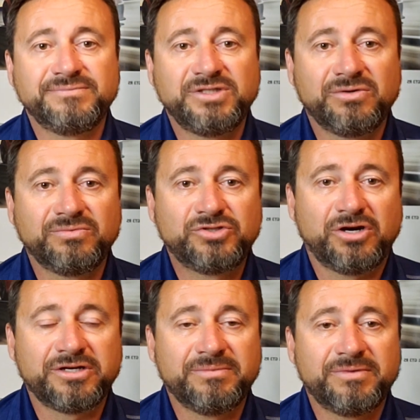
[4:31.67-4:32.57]
you know,
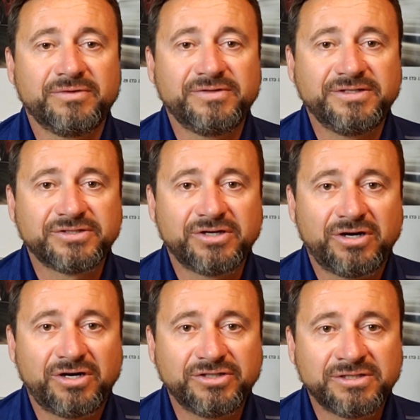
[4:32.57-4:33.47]
talking about these
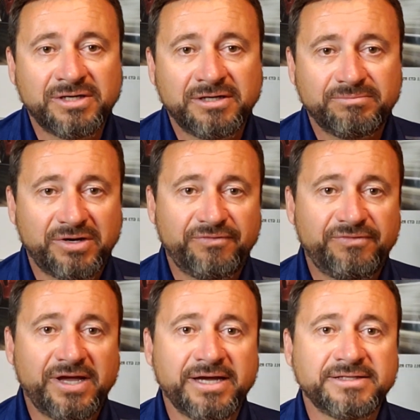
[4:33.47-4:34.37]
cars. Matter of
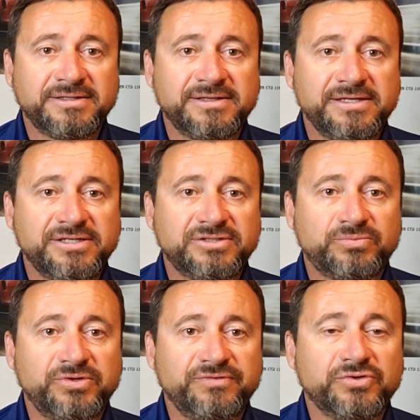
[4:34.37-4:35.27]
fact, these
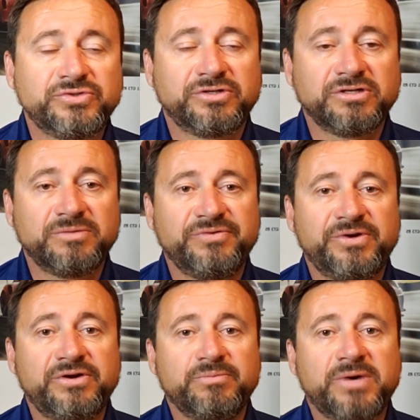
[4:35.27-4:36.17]
reviews are going to be
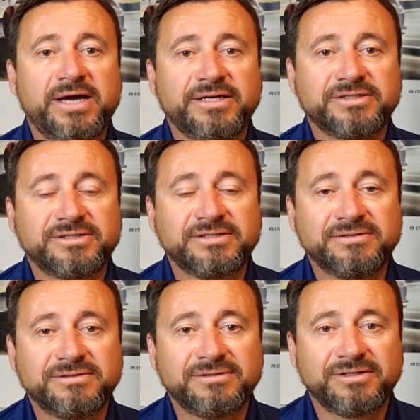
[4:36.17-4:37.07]
very biased.
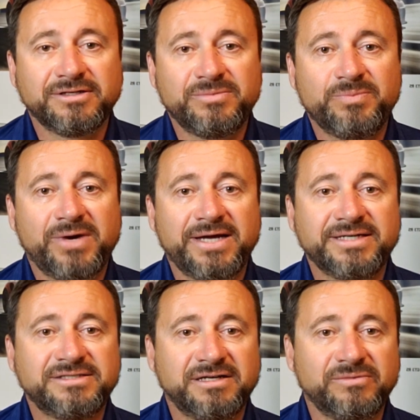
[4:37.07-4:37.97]
They're going to be
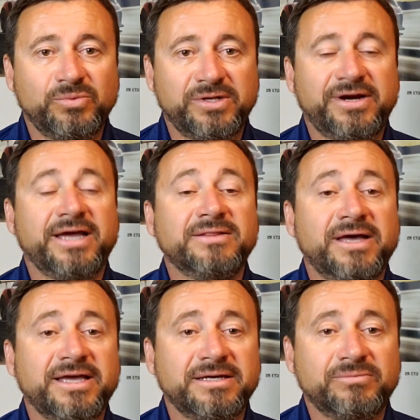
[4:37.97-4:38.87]
biased on whether I
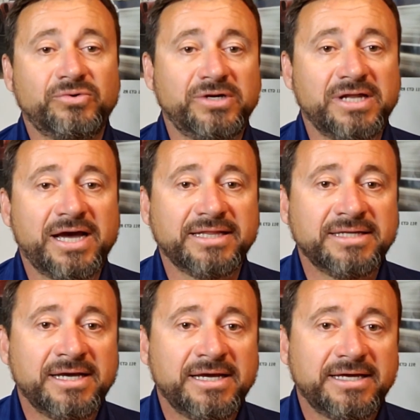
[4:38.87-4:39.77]
like them or not.
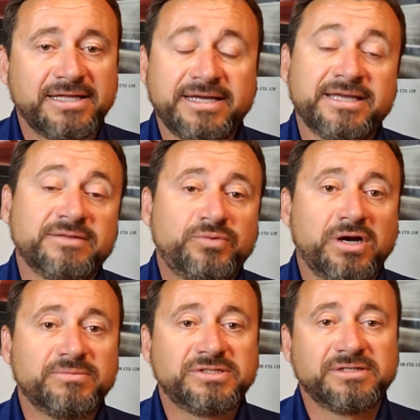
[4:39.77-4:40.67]
And I can't
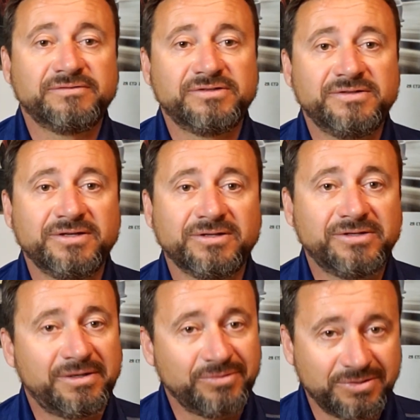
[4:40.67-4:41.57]
promise enough the dealer
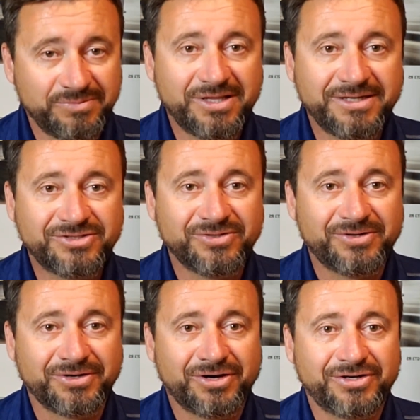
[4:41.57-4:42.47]
that I'm going to be nice to
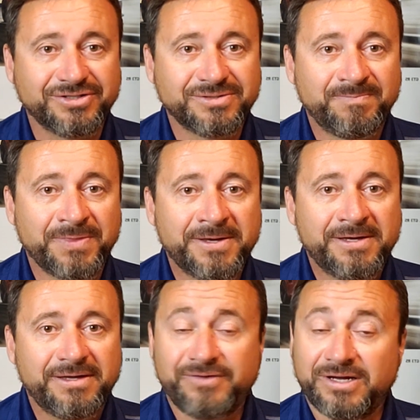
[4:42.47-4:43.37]
their cars.
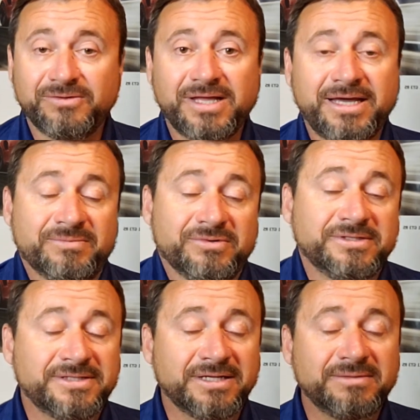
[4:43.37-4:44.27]
If I don't like them, I'm
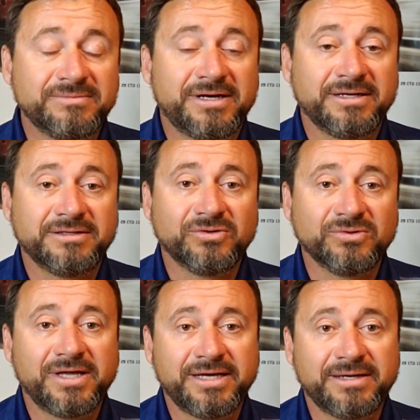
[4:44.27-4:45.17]
going to tell them that I
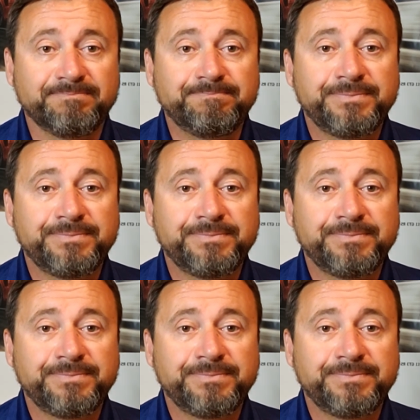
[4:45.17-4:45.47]
don't like them.